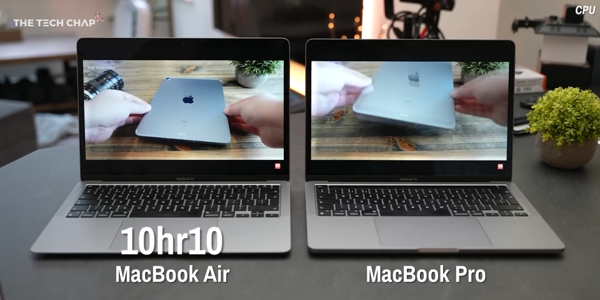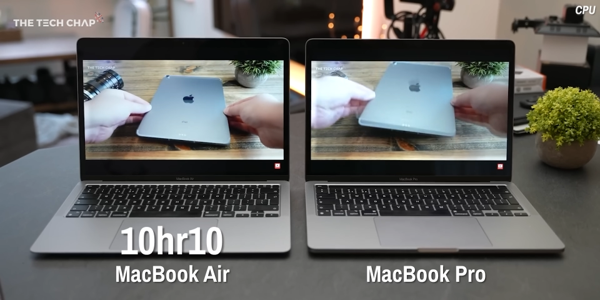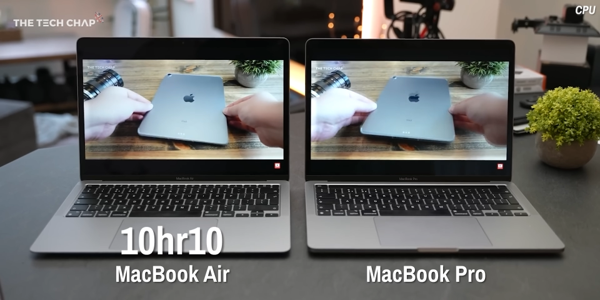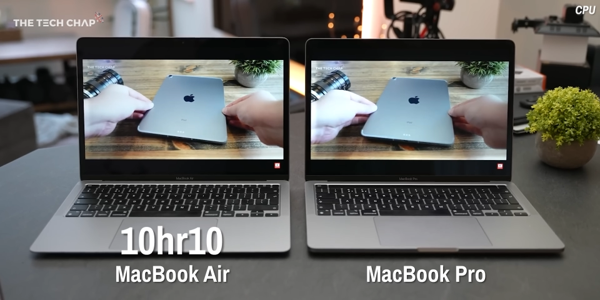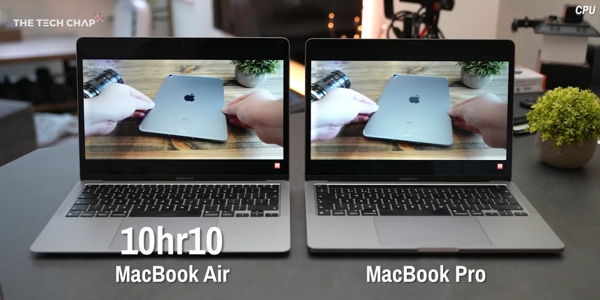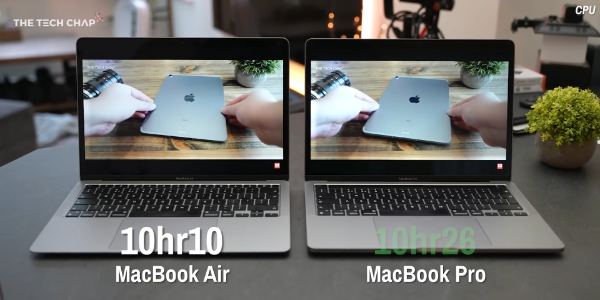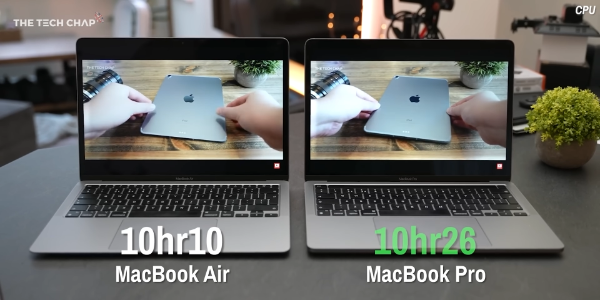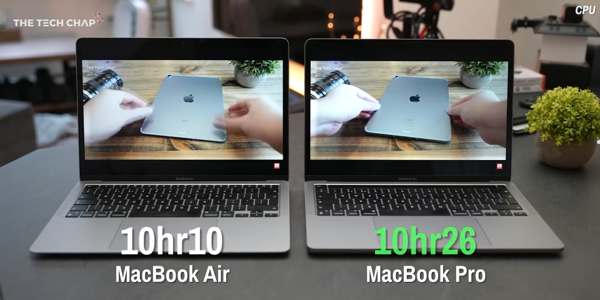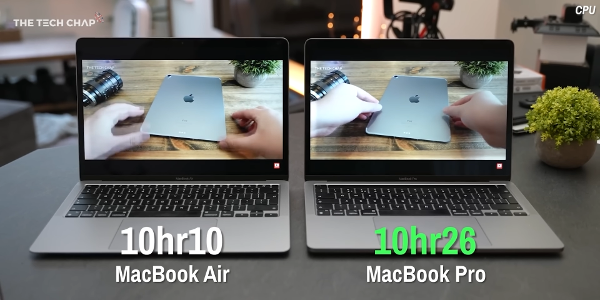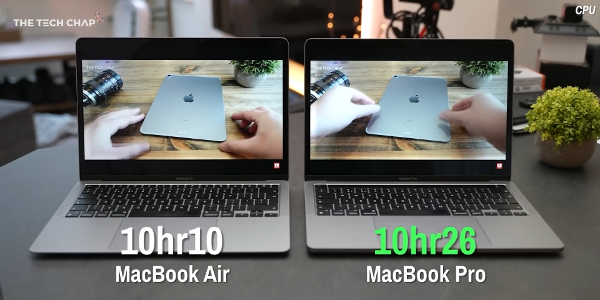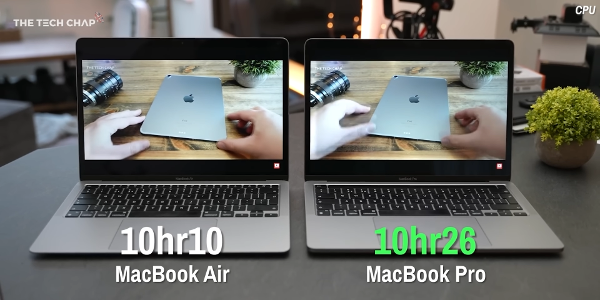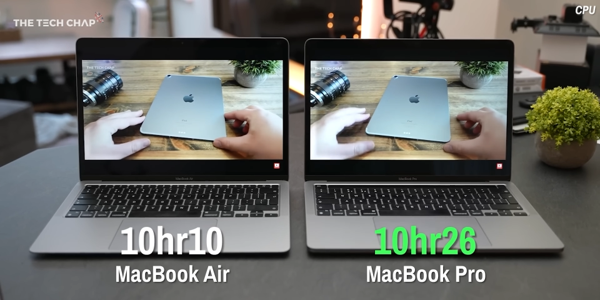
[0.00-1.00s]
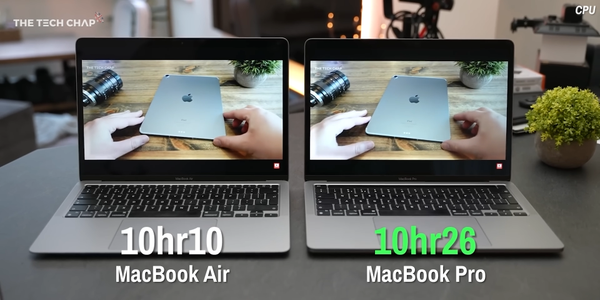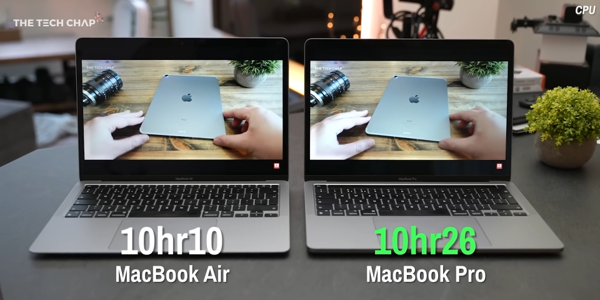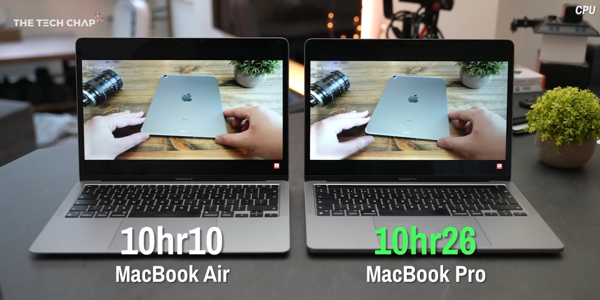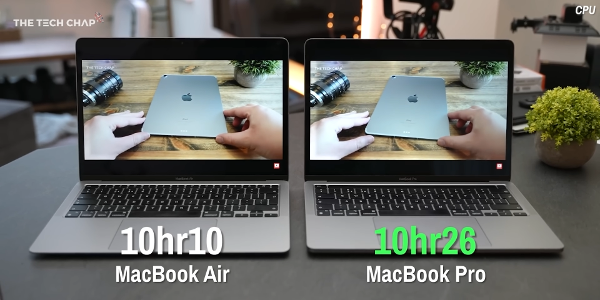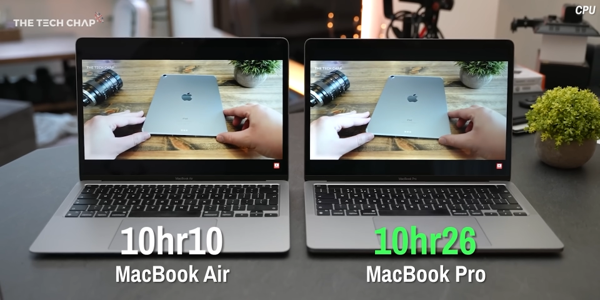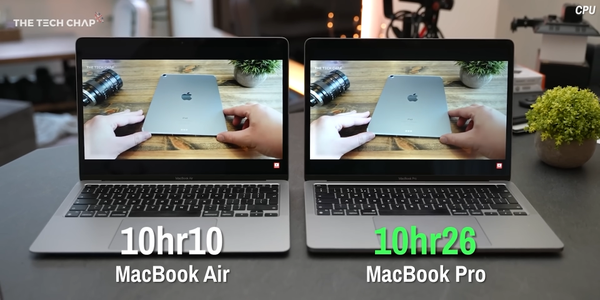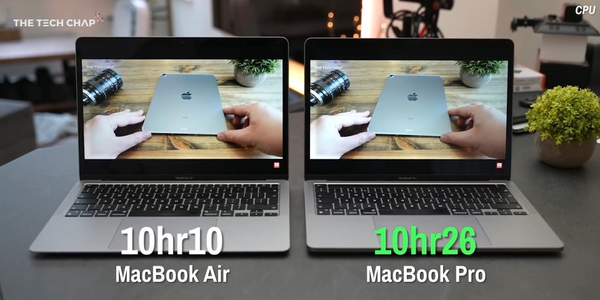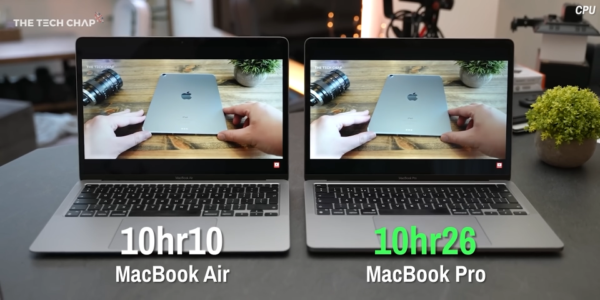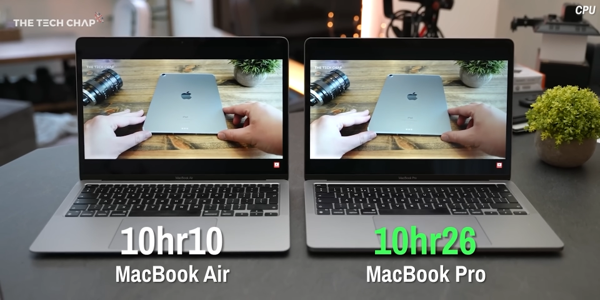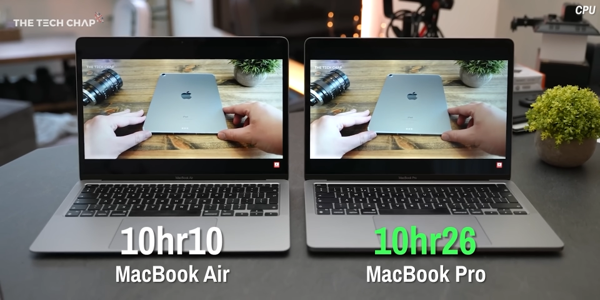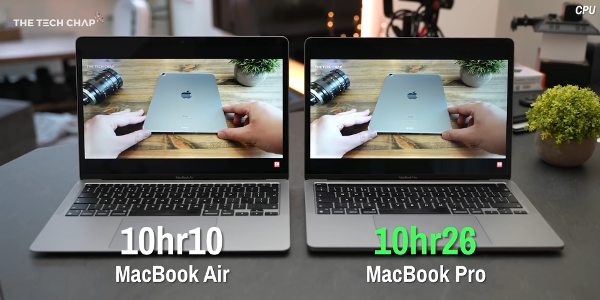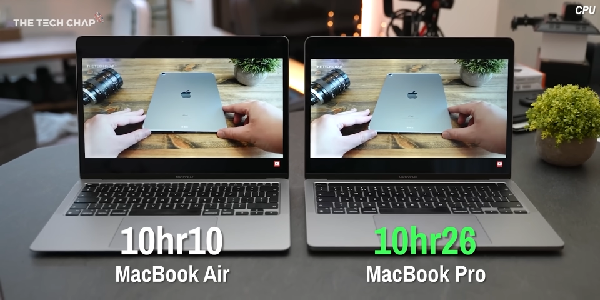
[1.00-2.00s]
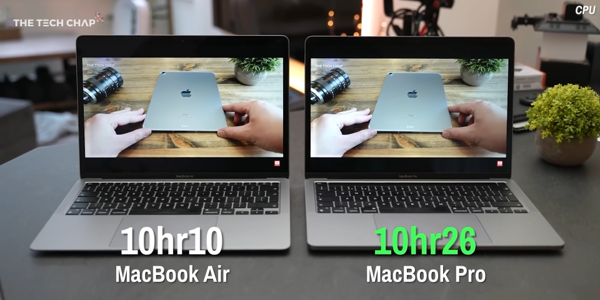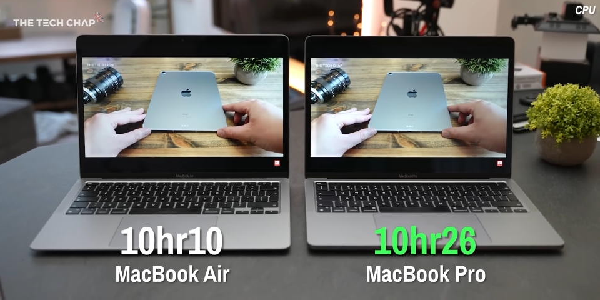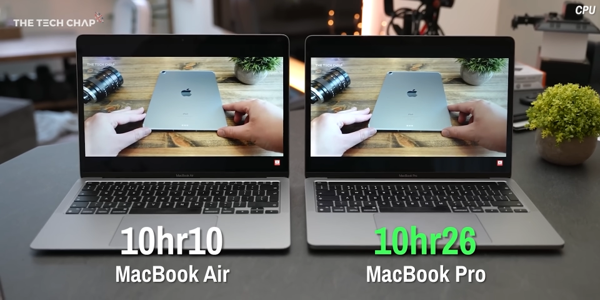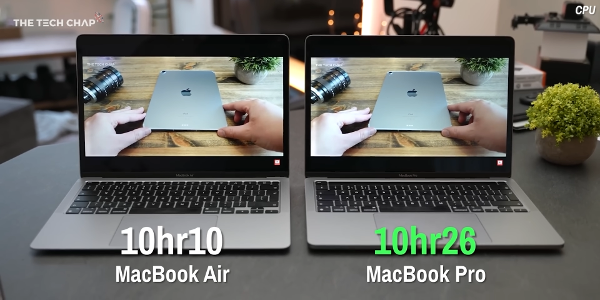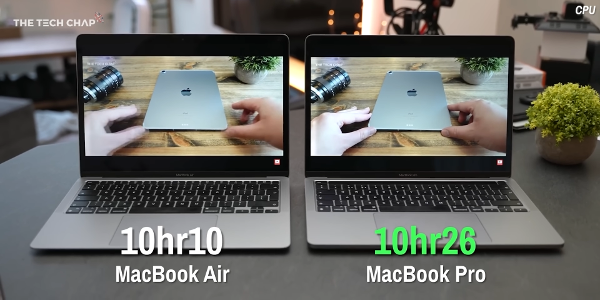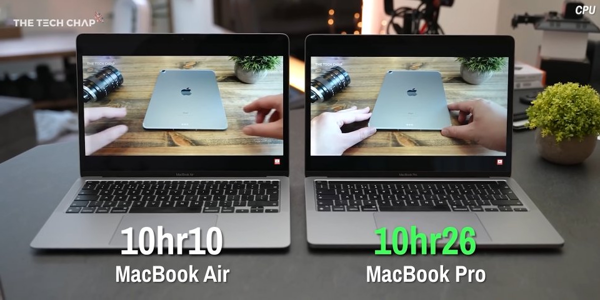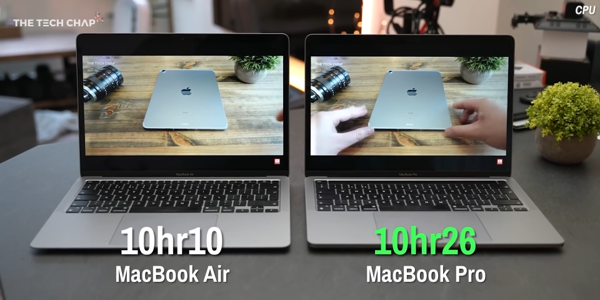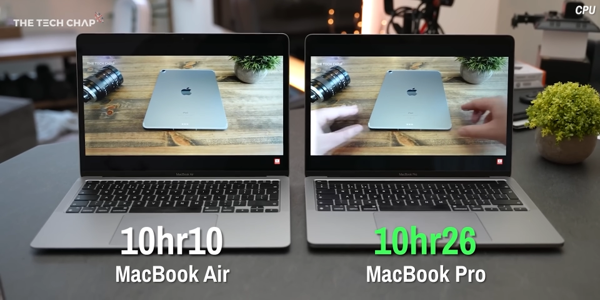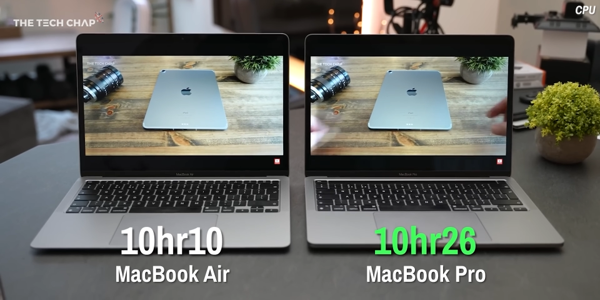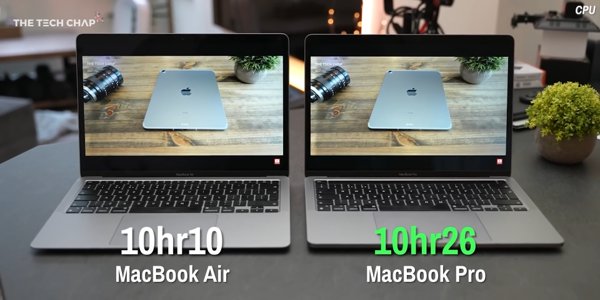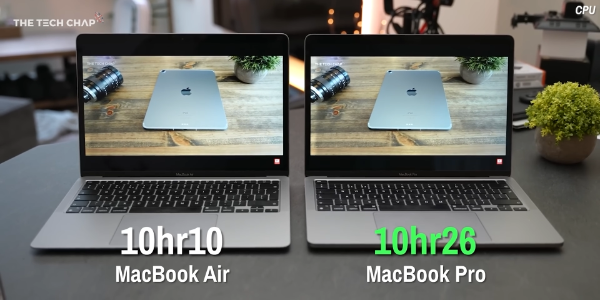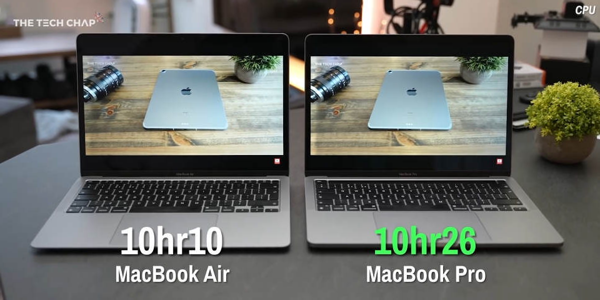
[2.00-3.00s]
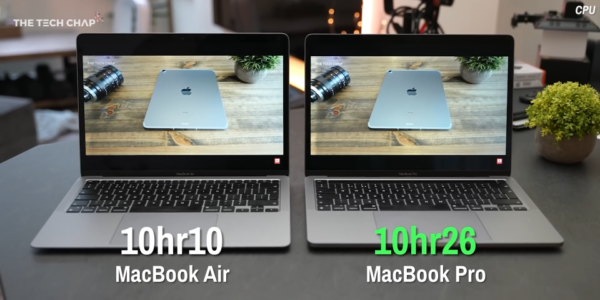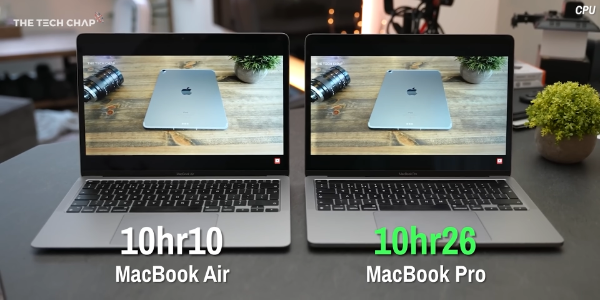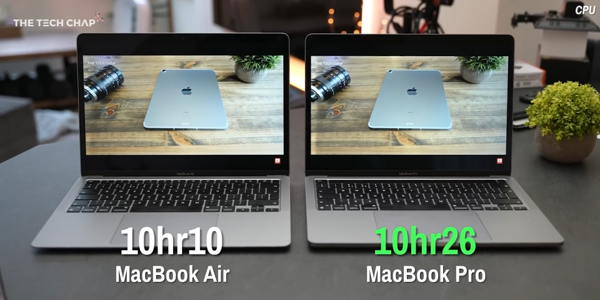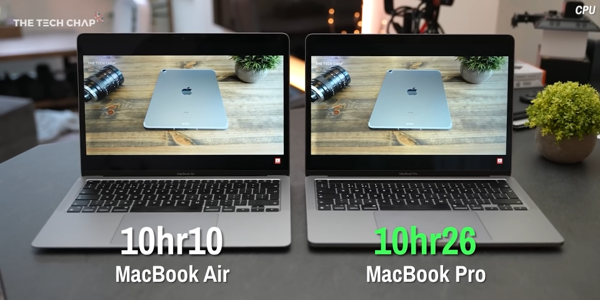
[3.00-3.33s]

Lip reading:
Nobody's mouth can be seen.